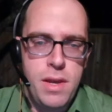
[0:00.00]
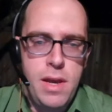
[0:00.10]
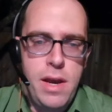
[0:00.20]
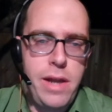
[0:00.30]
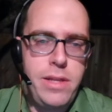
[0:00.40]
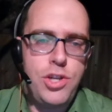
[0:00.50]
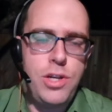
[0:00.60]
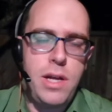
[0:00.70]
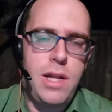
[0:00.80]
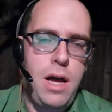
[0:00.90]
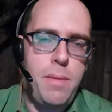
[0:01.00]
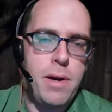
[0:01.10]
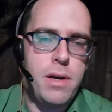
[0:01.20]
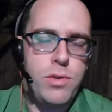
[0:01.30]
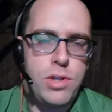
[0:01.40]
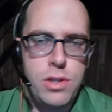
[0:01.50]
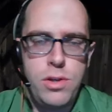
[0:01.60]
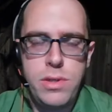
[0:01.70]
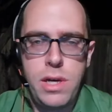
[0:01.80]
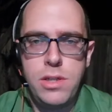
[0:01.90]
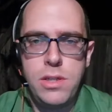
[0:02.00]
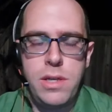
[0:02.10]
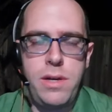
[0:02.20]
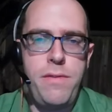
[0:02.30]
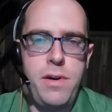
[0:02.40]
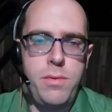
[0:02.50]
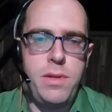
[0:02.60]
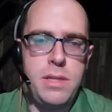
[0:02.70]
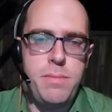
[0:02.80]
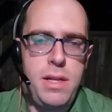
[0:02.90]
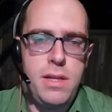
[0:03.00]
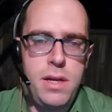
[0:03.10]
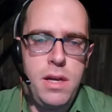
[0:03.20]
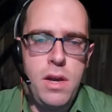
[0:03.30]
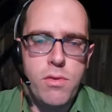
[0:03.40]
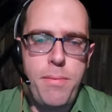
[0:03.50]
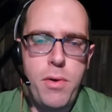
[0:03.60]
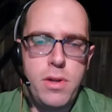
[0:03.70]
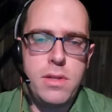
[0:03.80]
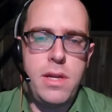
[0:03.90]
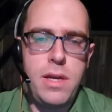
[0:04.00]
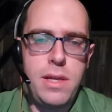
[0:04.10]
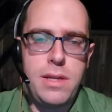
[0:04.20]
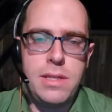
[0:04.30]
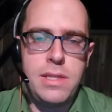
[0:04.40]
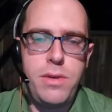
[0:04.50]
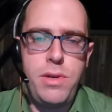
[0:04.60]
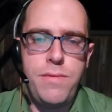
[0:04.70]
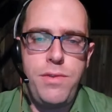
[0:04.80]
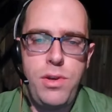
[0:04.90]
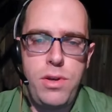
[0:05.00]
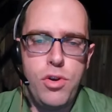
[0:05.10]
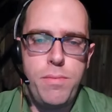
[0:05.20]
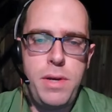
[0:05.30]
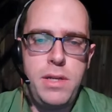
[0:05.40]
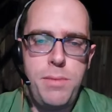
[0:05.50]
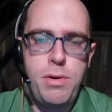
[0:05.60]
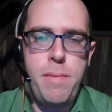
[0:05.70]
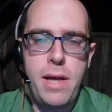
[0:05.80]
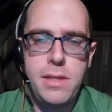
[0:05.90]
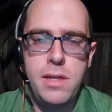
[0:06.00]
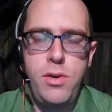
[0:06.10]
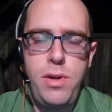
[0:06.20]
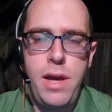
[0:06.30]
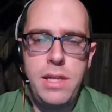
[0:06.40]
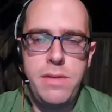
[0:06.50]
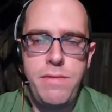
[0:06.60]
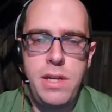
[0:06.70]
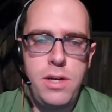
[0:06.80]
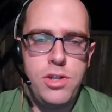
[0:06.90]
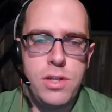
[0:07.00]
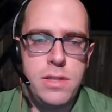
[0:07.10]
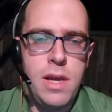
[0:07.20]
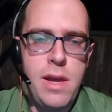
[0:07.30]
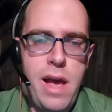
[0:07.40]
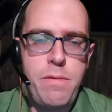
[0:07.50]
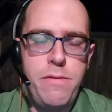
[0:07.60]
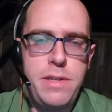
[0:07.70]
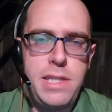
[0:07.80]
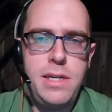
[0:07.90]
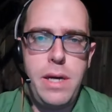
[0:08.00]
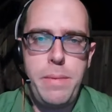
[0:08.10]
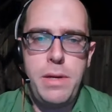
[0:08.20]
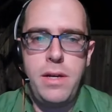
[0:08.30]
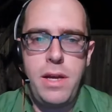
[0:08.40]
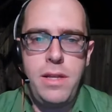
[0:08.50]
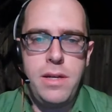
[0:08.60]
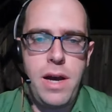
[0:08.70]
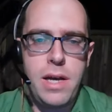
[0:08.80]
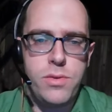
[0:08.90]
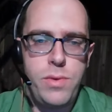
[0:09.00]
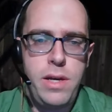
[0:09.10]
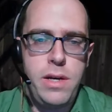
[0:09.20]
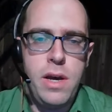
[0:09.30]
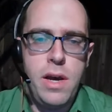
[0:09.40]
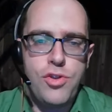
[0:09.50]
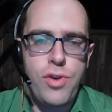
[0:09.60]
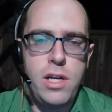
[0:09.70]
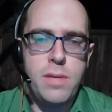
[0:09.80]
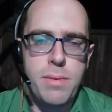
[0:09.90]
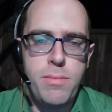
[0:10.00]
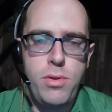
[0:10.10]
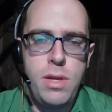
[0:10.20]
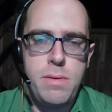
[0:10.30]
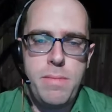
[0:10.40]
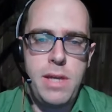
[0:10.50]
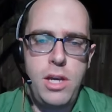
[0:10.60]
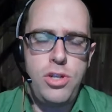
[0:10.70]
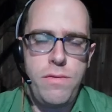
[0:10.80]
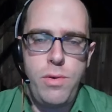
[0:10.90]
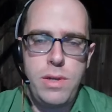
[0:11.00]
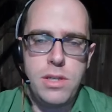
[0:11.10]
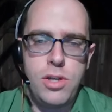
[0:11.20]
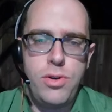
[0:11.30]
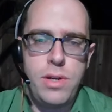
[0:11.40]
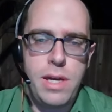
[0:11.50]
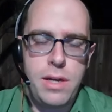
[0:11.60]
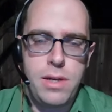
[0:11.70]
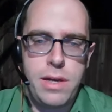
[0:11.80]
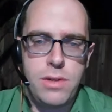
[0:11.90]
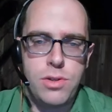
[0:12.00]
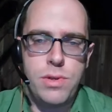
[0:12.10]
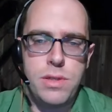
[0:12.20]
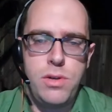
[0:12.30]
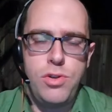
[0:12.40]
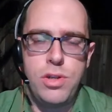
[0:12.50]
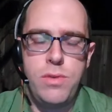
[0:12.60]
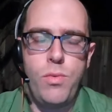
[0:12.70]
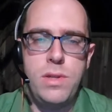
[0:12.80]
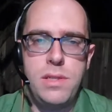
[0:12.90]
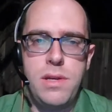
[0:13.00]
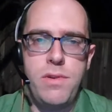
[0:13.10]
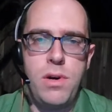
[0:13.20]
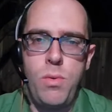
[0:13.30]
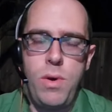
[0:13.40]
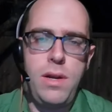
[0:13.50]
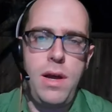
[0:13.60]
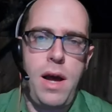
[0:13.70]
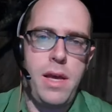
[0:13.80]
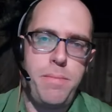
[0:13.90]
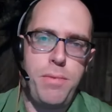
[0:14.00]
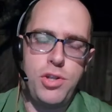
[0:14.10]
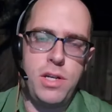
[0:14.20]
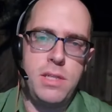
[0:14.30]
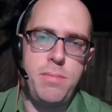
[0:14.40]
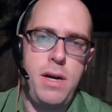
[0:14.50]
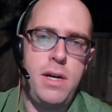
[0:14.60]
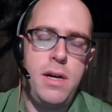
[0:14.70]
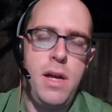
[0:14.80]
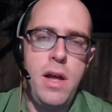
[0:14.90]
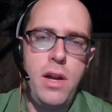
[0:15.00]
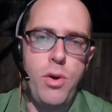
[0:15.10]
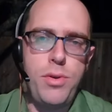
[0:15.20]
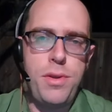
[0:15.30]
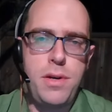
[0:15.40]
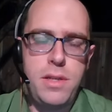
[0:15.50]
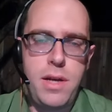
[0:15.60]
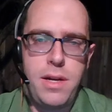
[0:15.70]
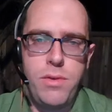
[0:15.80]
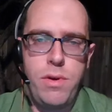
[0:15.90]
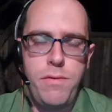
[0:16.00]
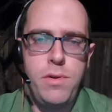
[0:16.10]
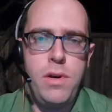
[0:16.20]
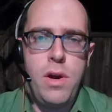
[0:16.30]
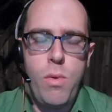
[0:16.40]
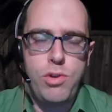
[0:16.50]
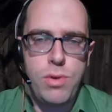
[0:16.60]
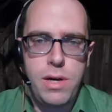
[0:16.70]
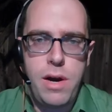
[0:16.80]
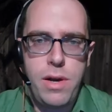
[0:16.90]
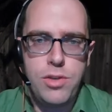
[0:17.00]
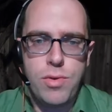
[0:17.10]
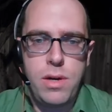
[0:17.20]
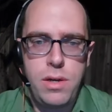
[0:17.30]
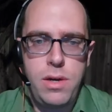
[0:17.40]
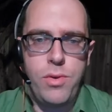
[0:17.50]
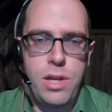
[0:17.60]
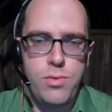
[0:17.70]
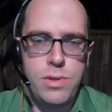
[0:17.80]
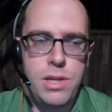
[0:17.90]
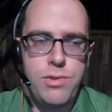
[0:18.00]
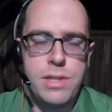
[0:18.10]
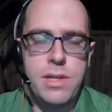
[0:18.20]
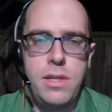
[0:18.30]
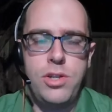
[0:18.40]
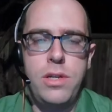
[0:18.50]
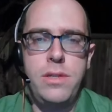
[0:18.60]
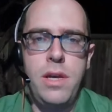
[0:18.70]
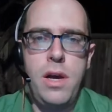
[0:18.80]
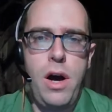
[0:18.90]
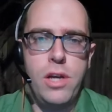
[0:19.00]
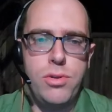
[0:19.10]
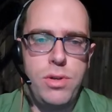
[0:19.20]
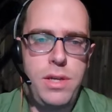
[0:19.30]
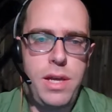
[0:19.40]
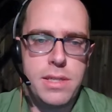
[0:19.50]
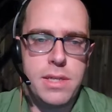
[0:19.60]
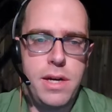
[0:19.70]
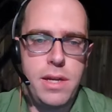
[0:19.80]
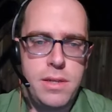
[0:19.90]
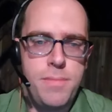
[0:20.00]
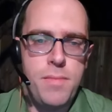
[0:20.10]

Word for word: In addition, Al Akhbar, which is a news agency affiliated with Hezbollah, reported today that a series of U- European diplomats, including heads of intelligence, have been visiting Lebanon in the last week, trying to promote the implementation of UN Security Council Resolution 1701, i.e., pushing Hezbollah north of the Litani River, which will allow Israel, or that's one of Israel's conditions, also to de escalate.